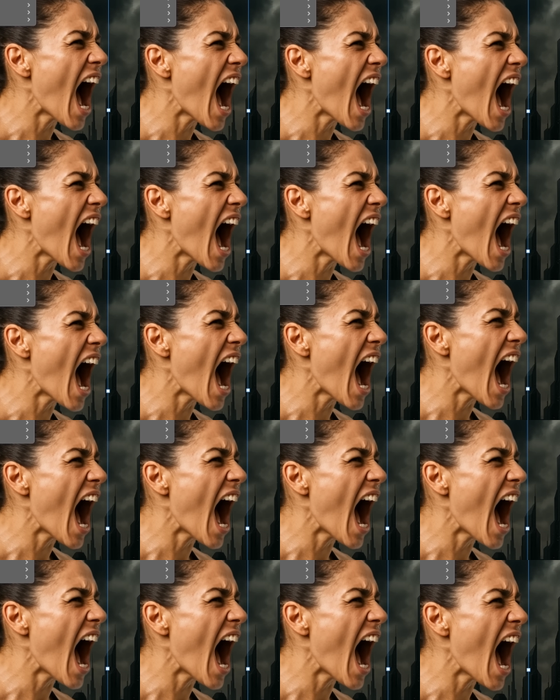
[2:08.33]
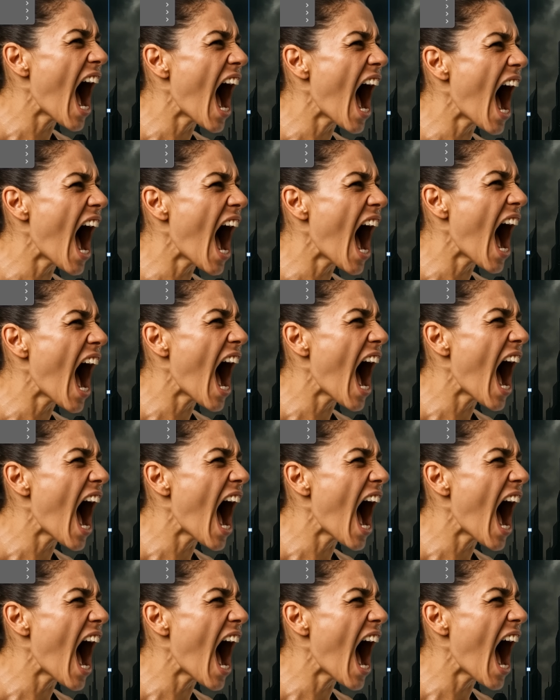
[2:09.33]

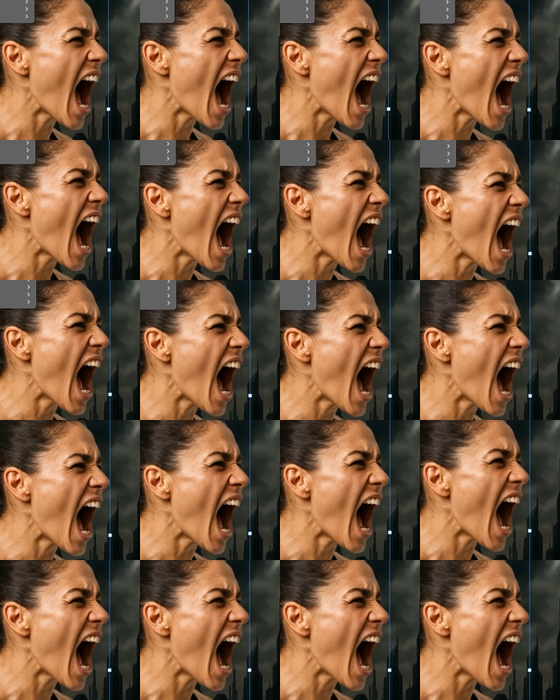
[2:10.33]
Nobody speaks.